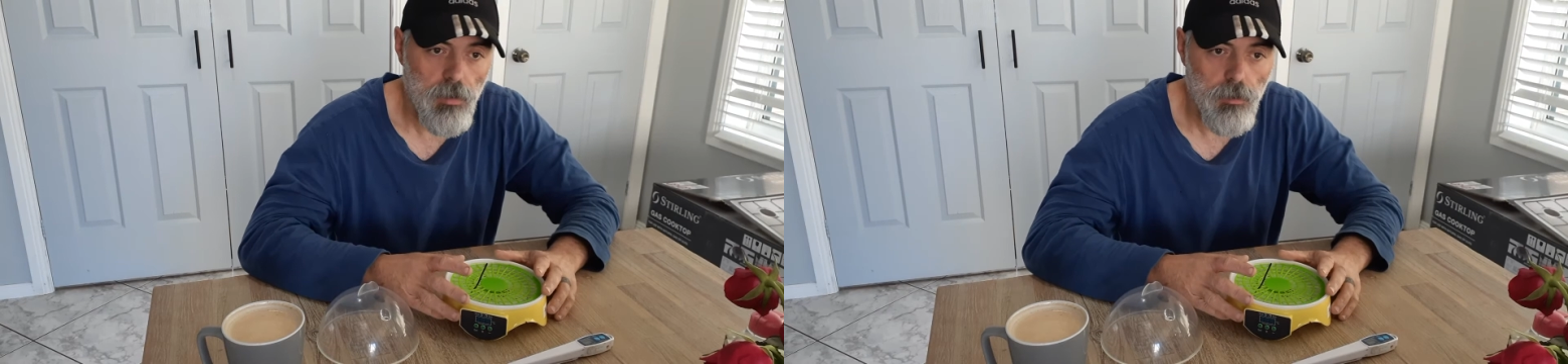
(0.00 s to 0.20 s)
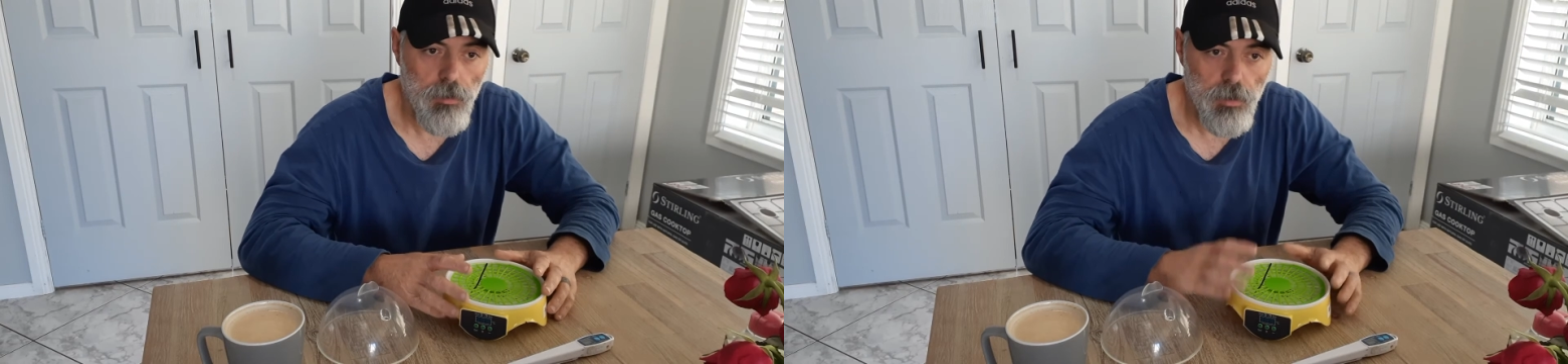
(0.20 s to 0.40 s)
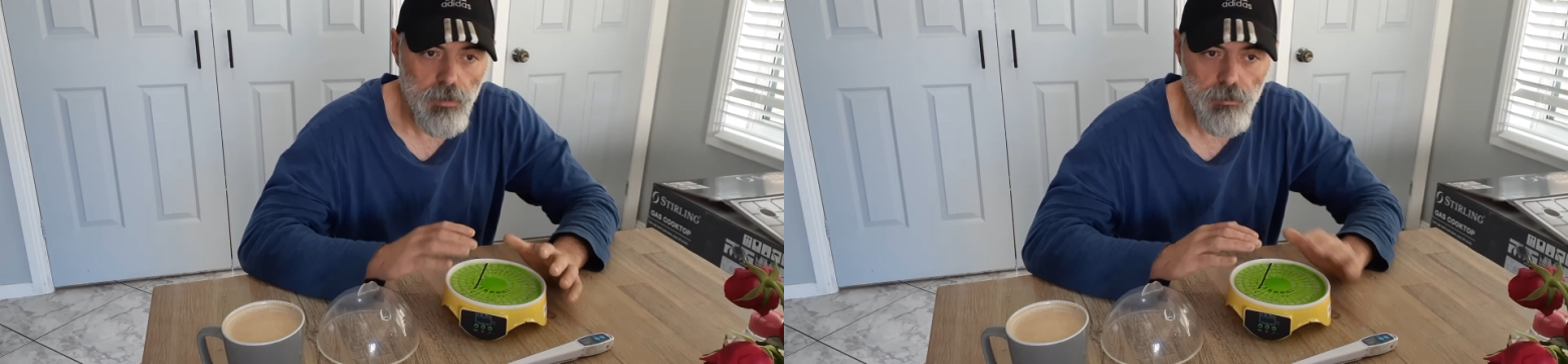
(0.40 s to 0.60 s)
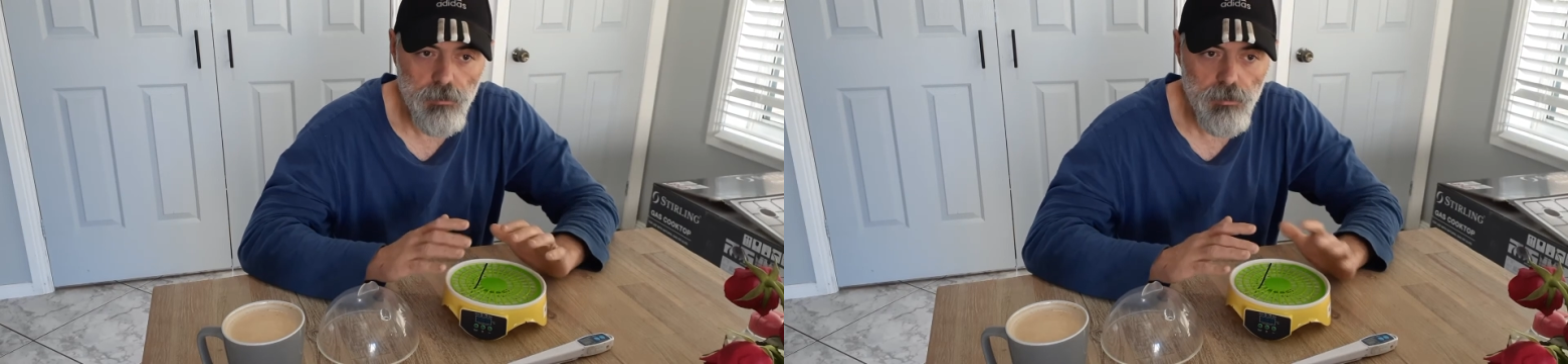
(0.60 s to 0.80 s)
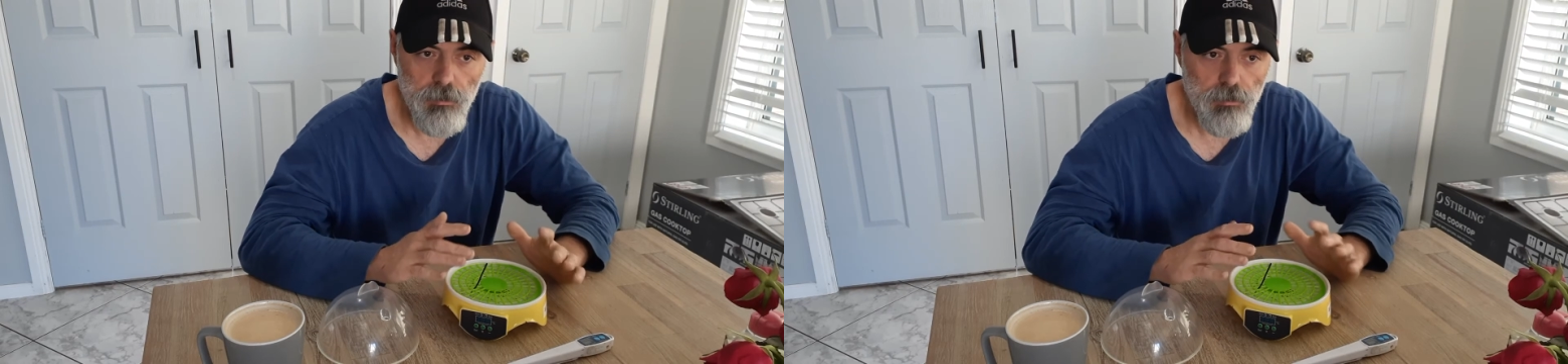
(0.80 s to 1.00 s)

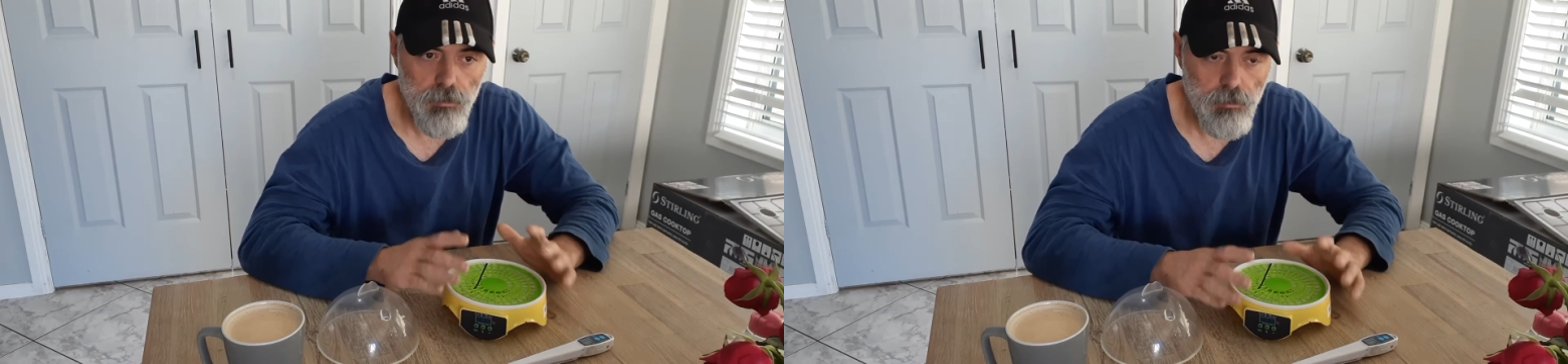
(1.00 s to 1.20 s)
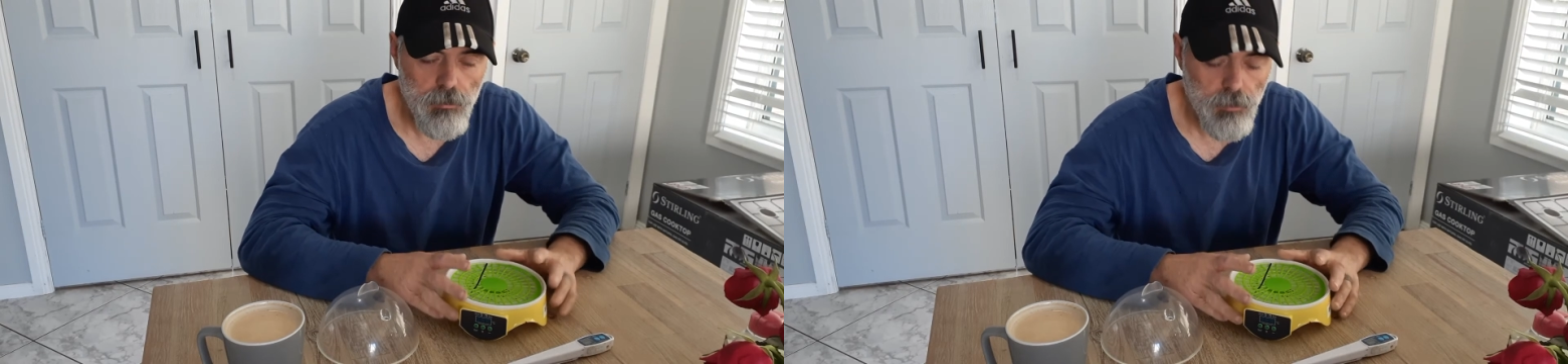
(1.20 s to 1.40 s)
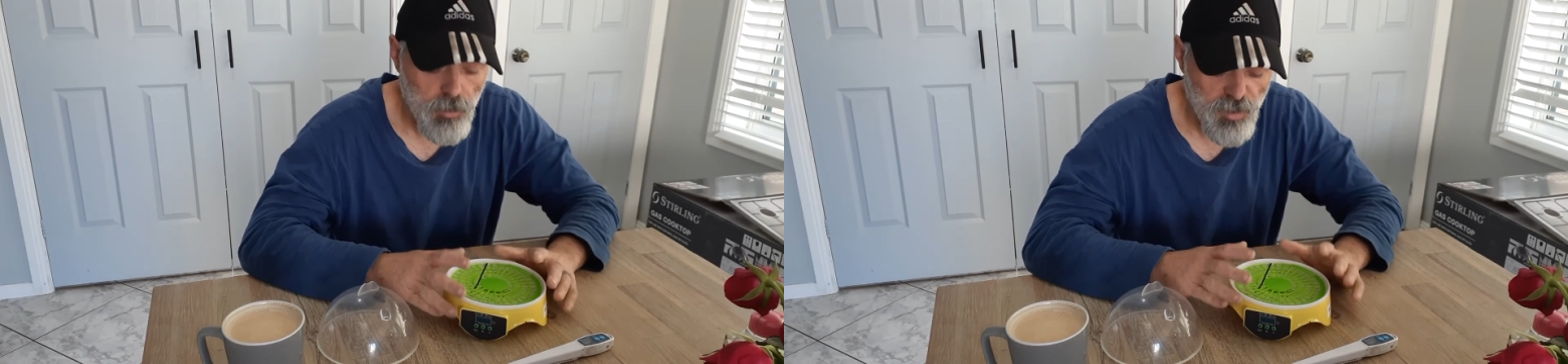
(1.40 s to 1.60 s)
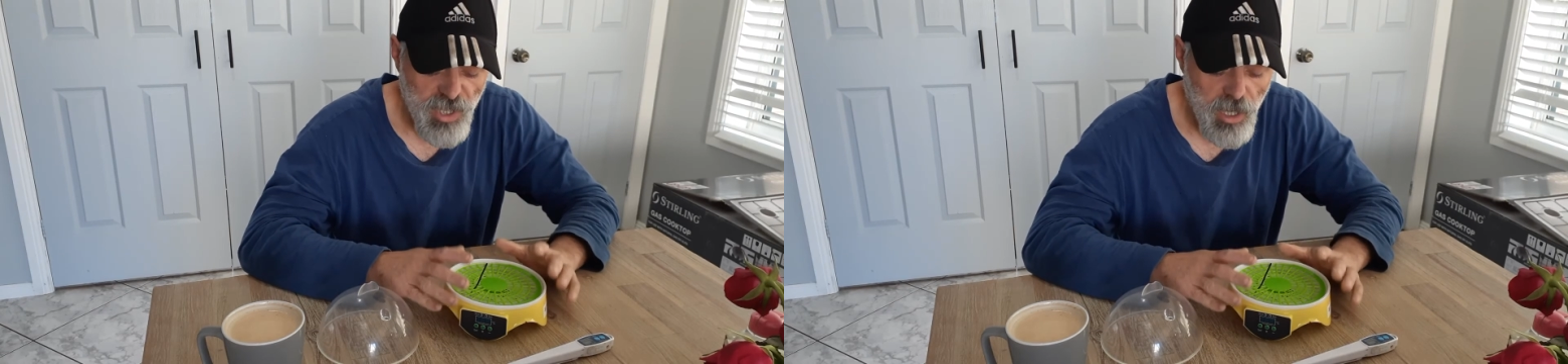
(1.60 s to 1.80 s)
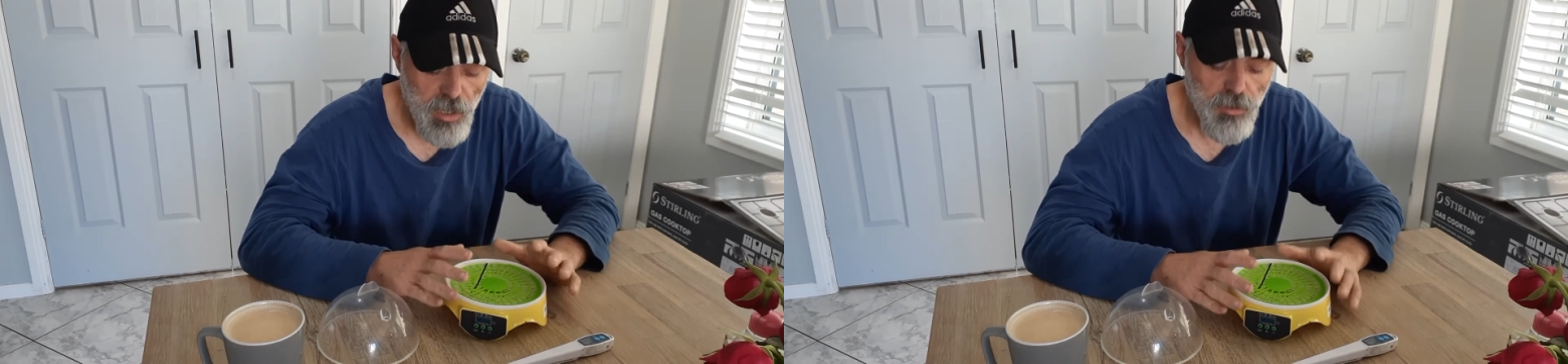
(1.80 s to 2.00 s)
because you
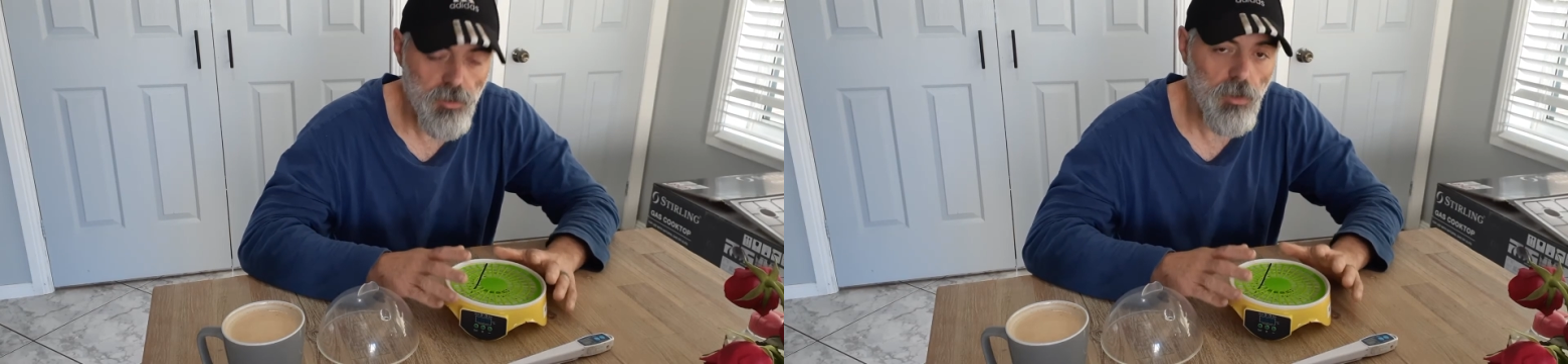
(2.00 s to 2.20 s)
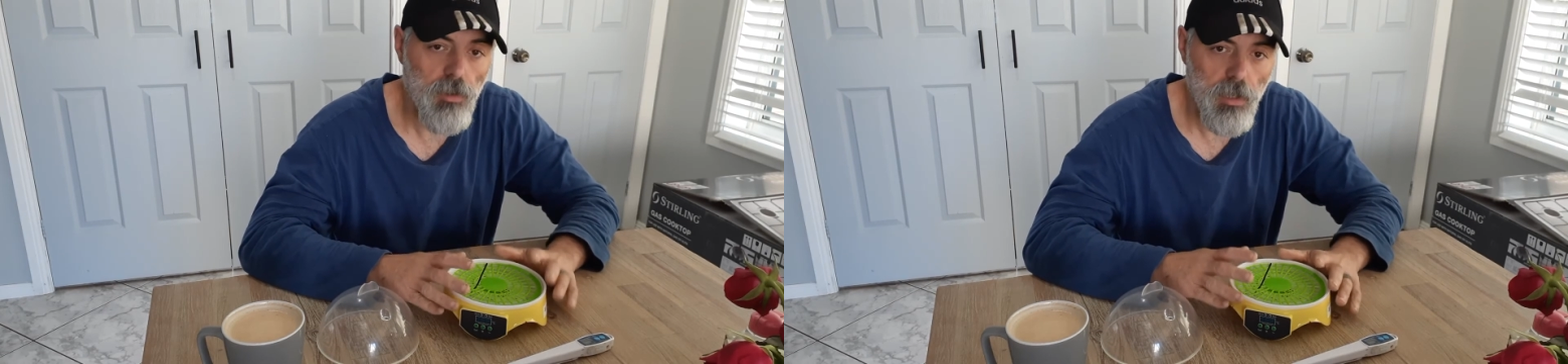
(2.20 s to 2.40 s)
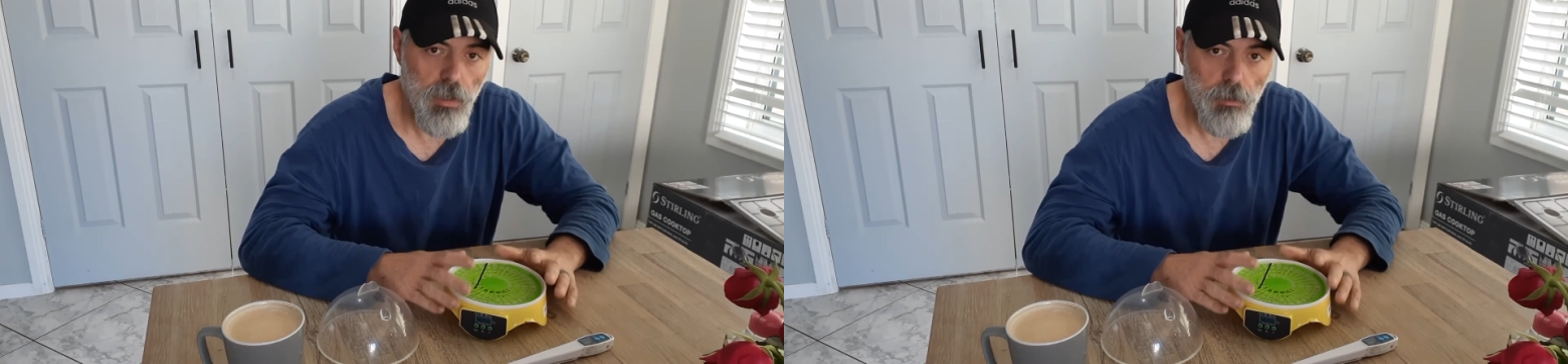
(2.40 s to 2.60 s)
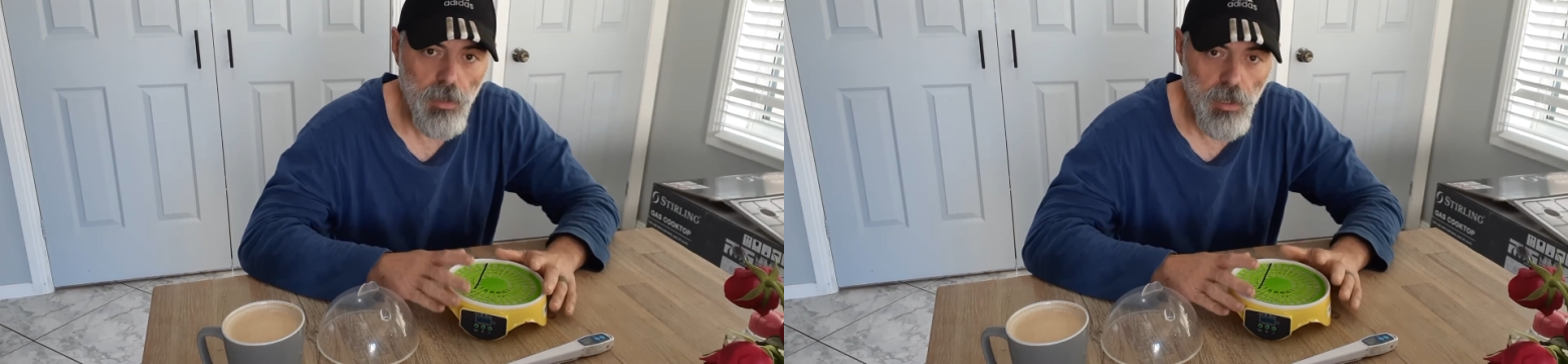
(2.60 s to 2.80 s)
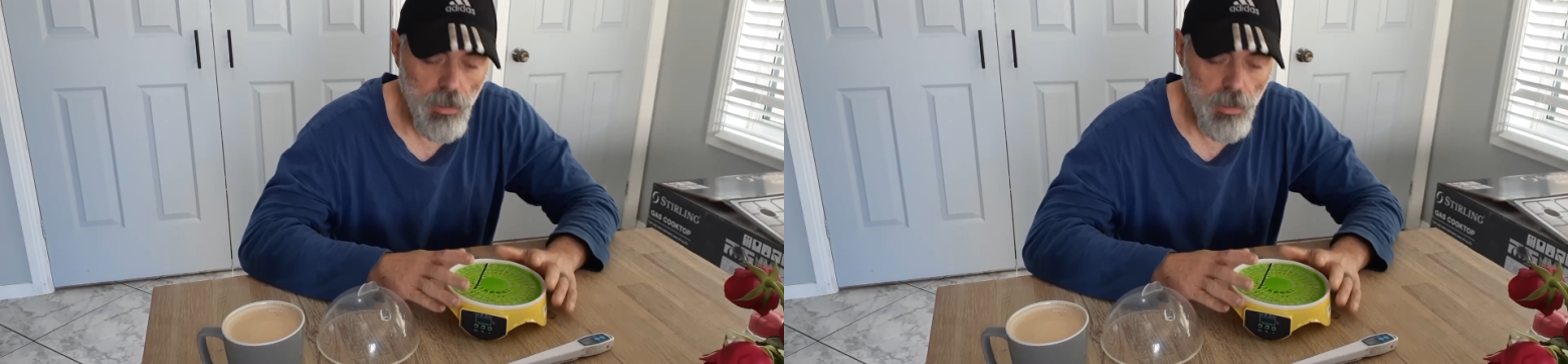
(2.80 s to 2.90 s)
can't control the humidity